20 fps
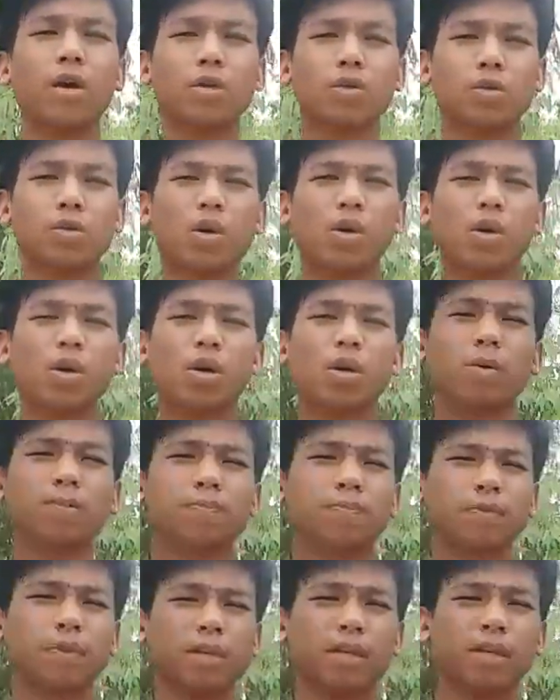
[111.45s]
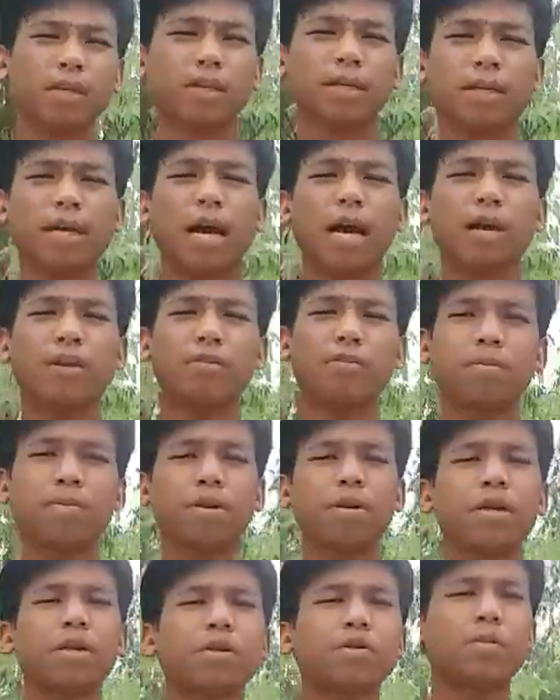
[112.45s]
So I
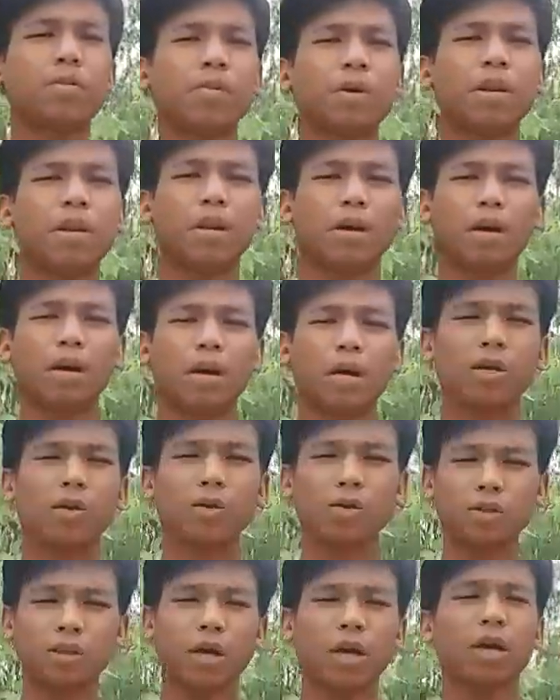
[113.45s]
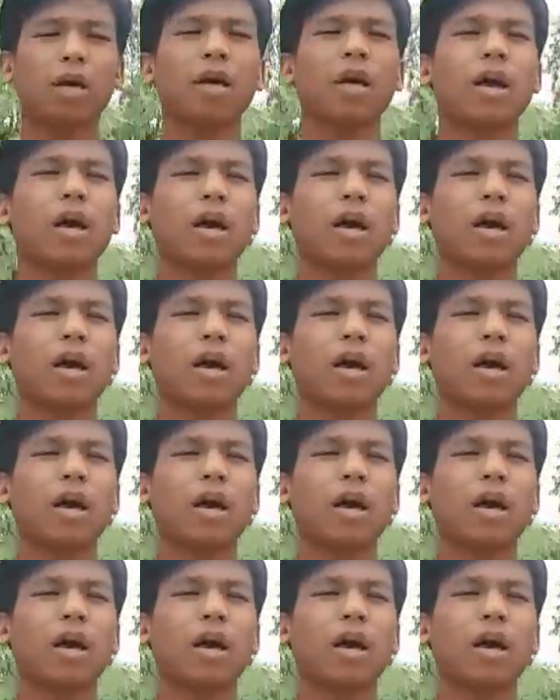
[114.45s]
recommended to build use a